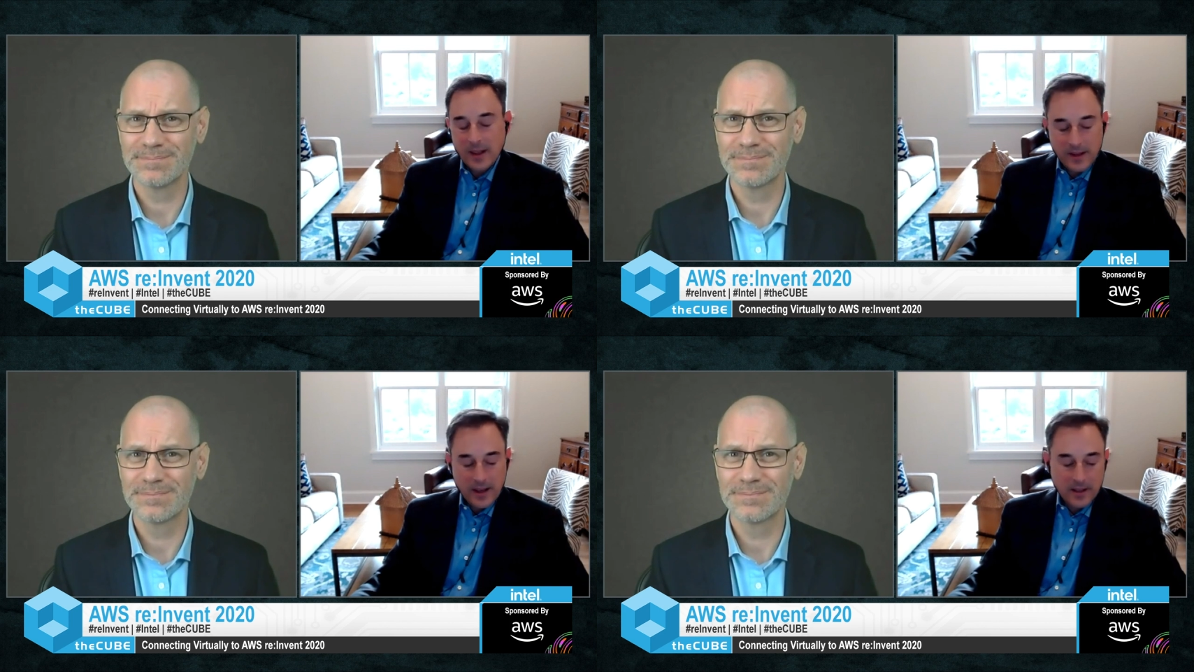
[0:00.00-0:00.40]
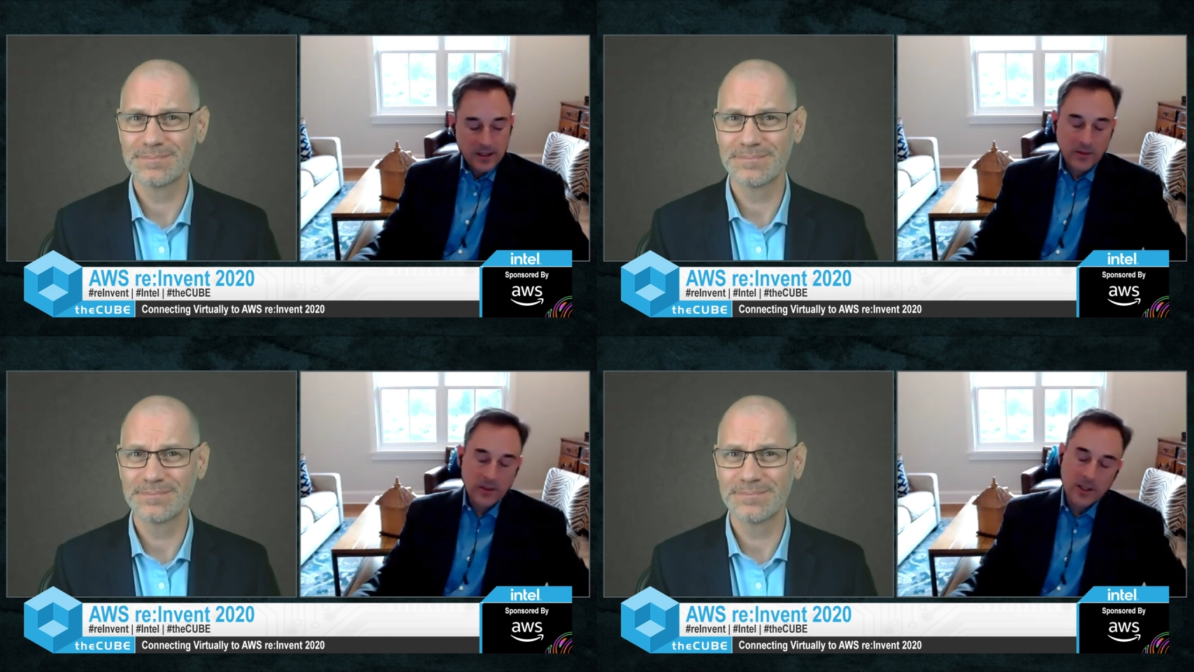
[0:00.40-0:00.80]
Speaker 1: They can
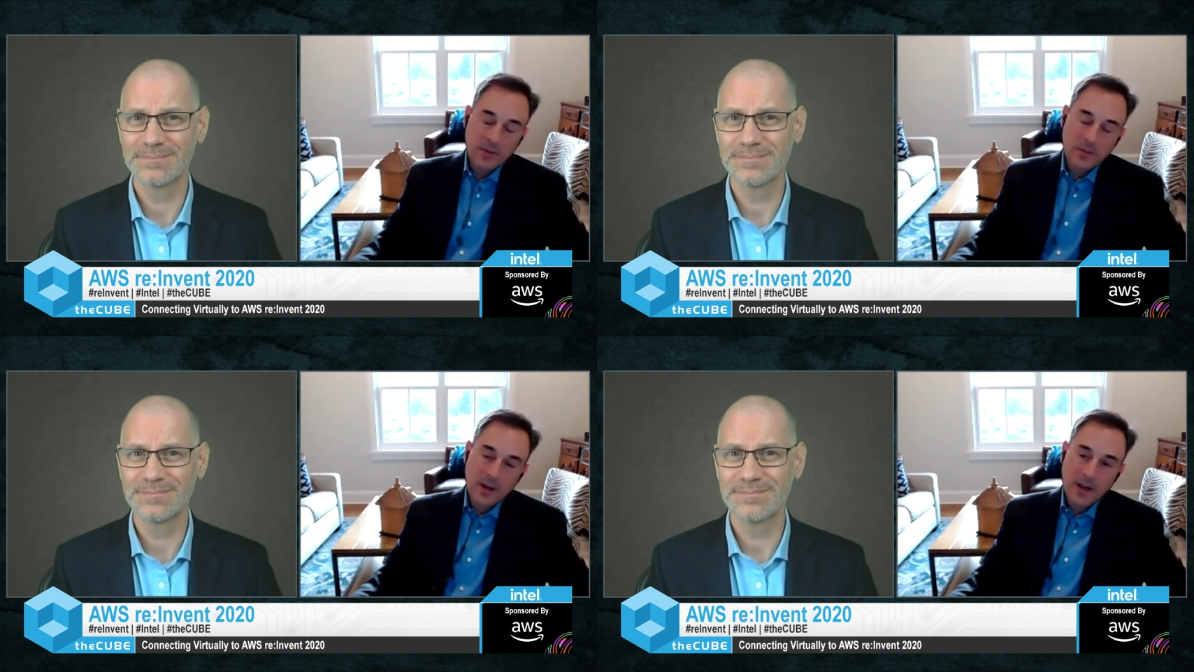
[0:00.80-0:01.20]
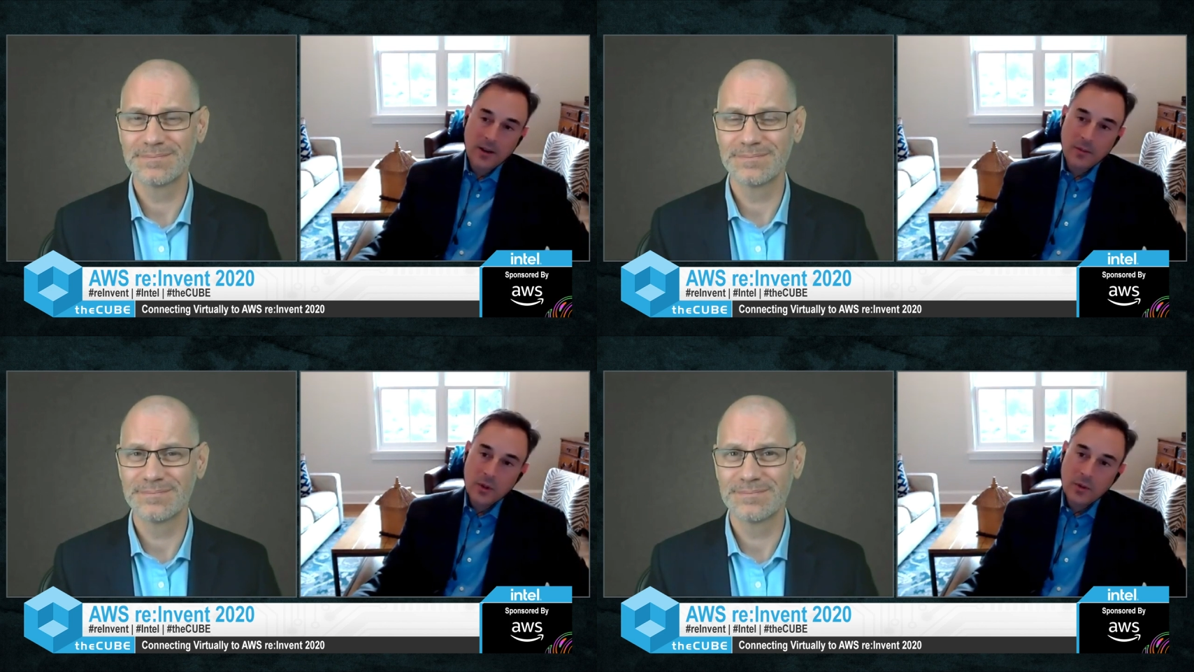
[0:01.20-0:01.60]
definitely come by our
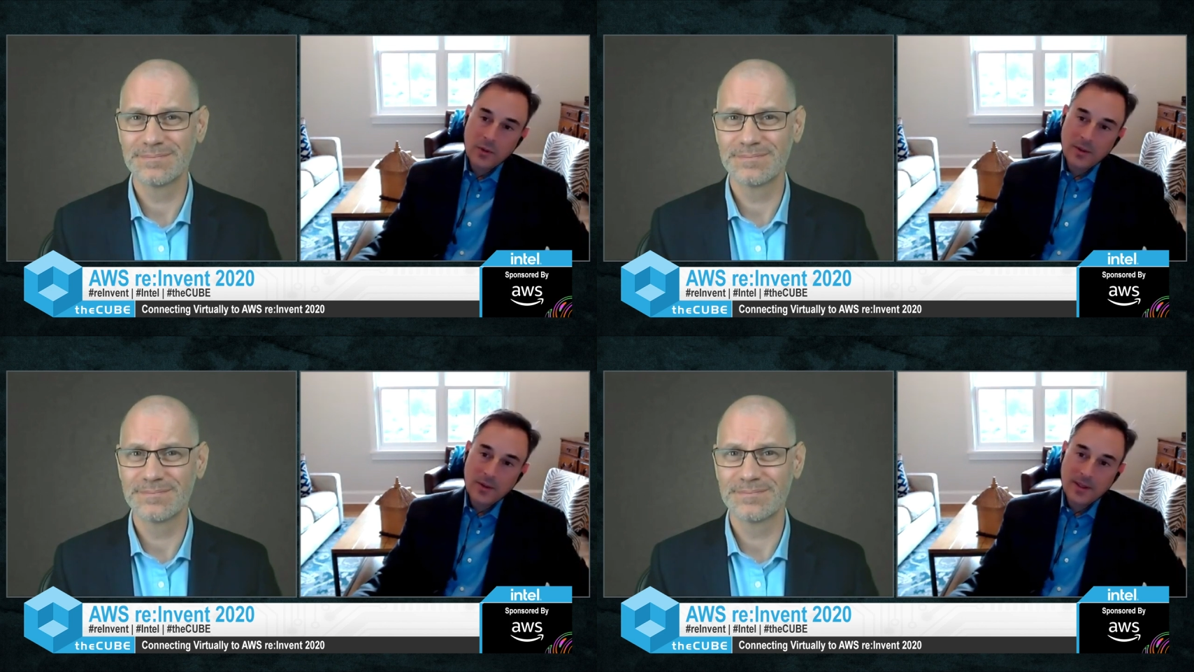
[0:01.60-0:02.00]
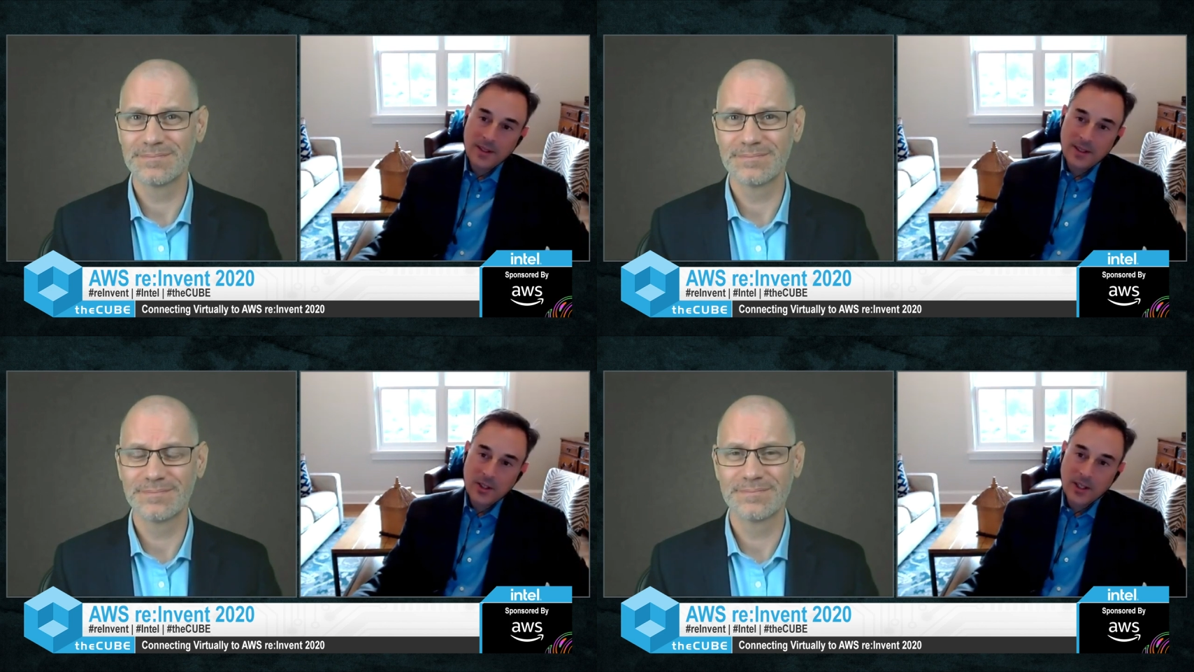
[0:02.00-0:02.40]
booth.
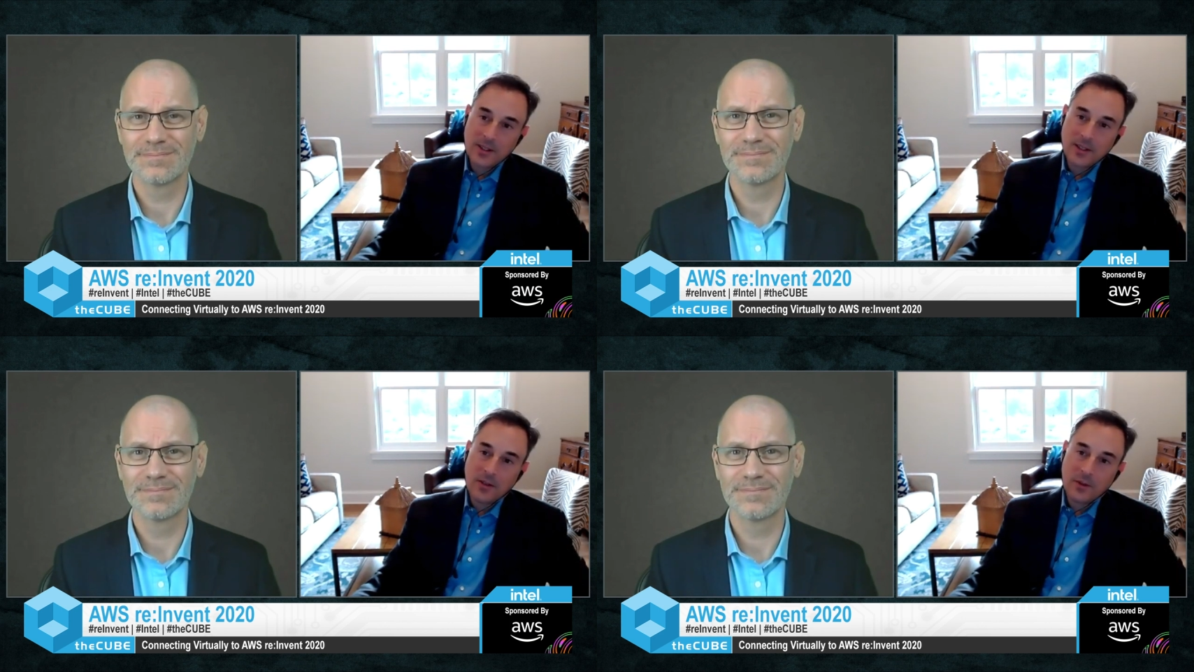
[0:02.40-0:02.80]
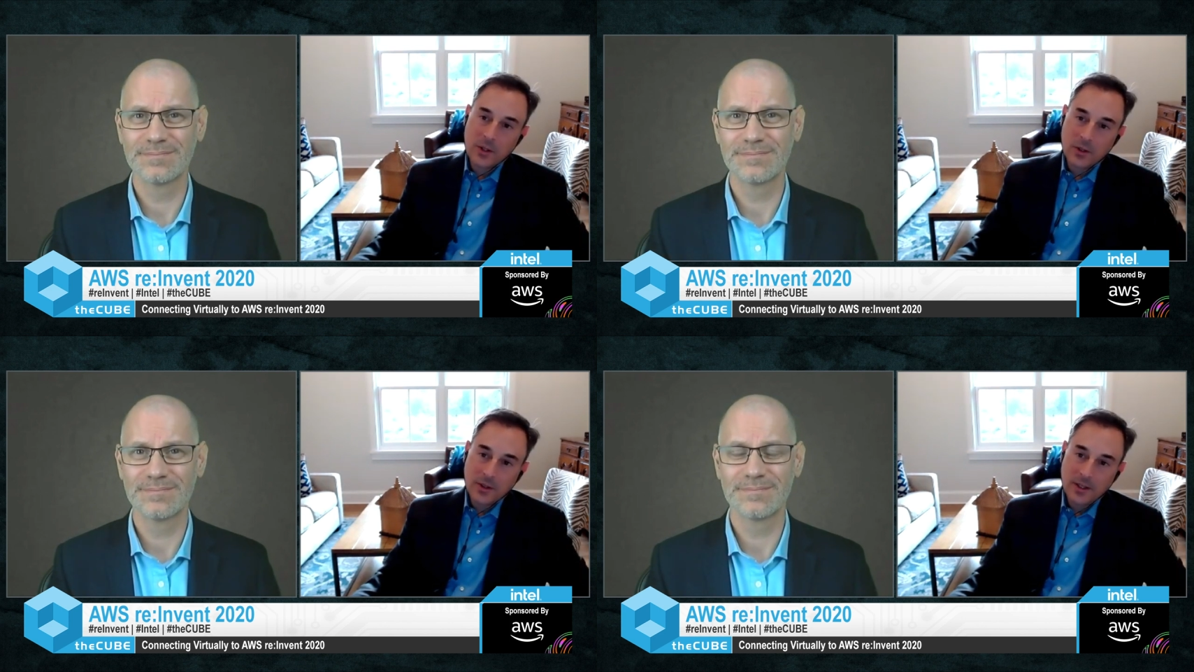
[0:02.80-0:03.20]
Check us out
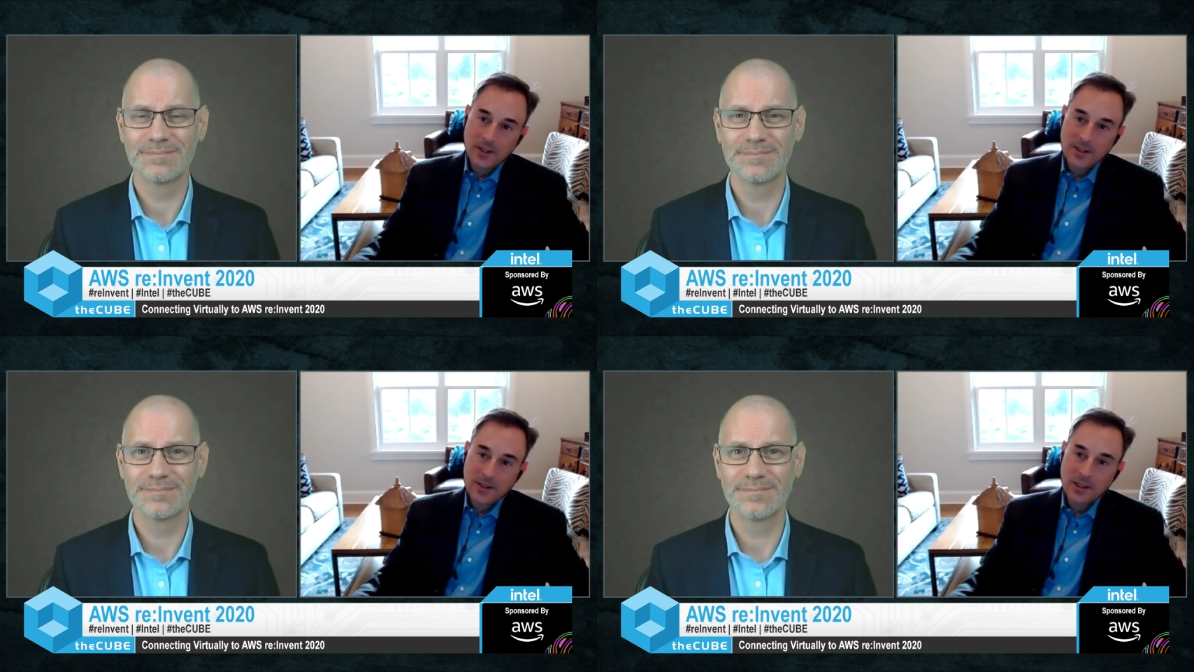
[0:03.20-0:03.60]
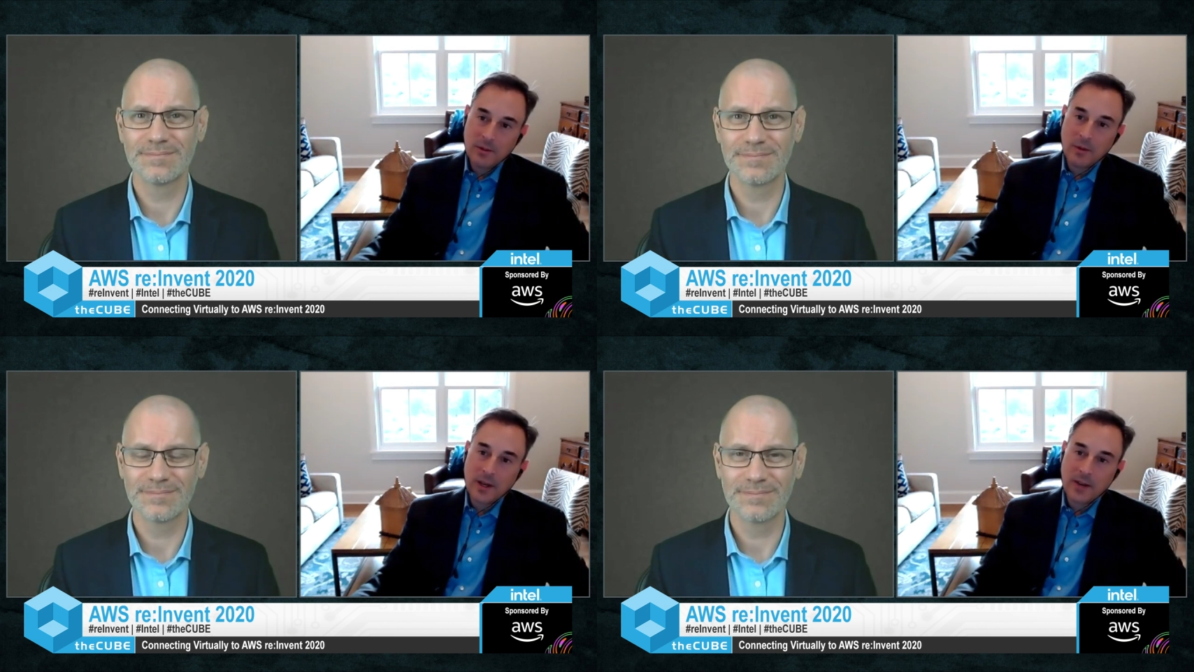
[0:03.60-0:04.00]
virtually, see
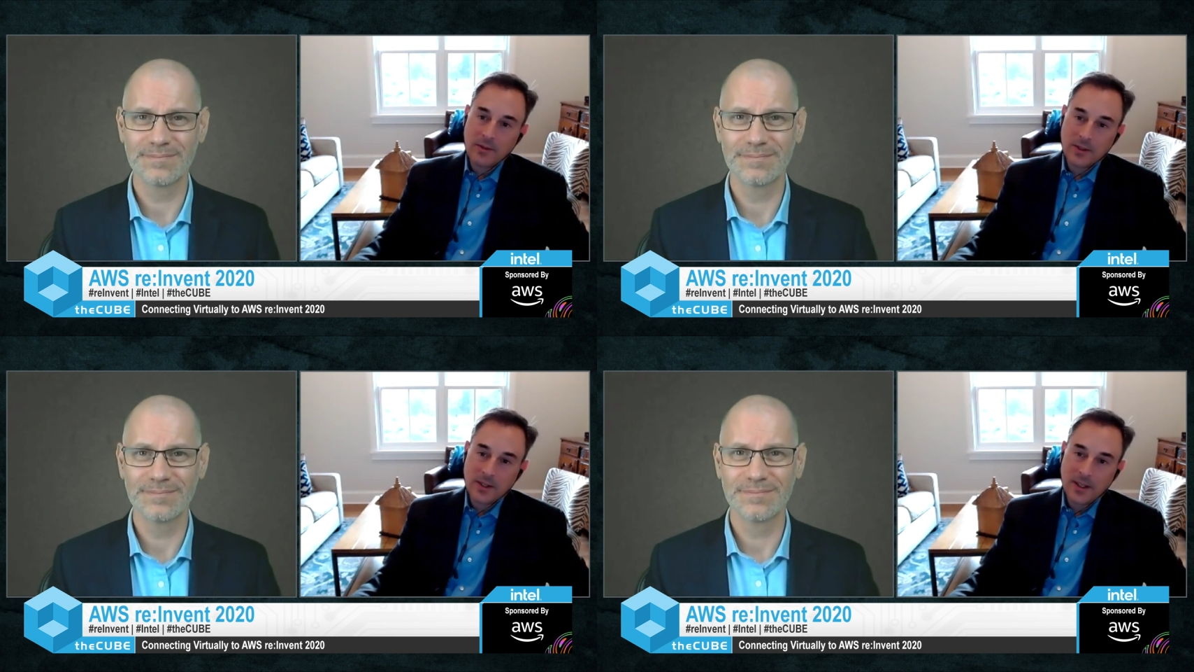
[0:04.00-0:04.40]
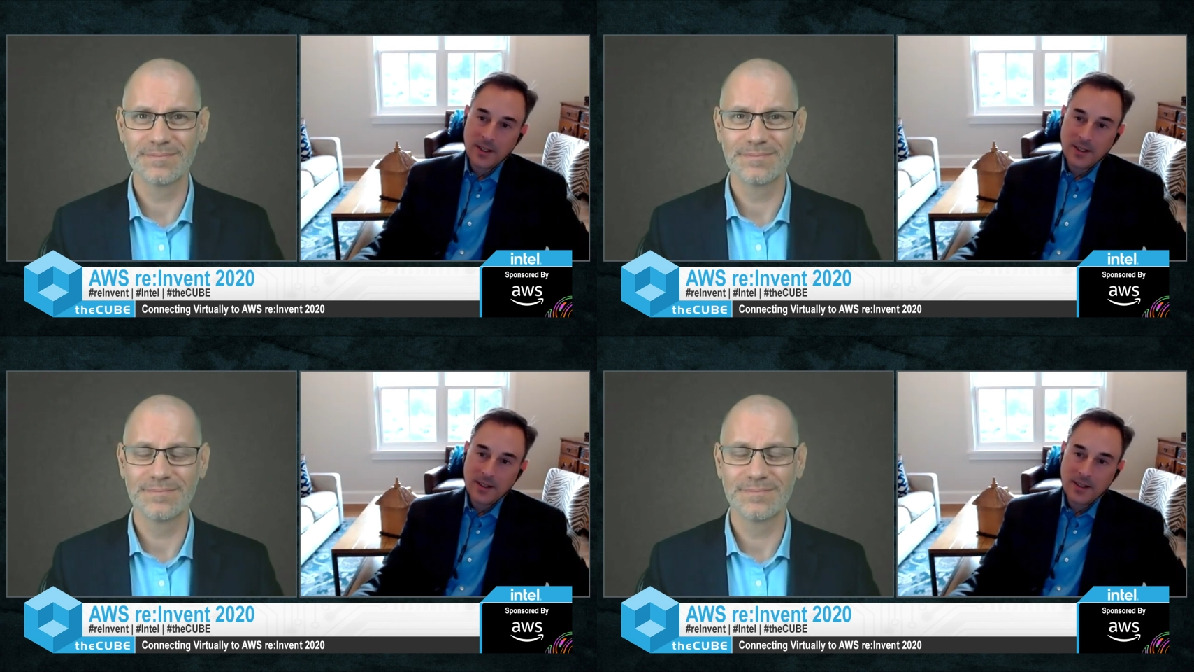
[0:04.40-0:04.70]
what we have to say.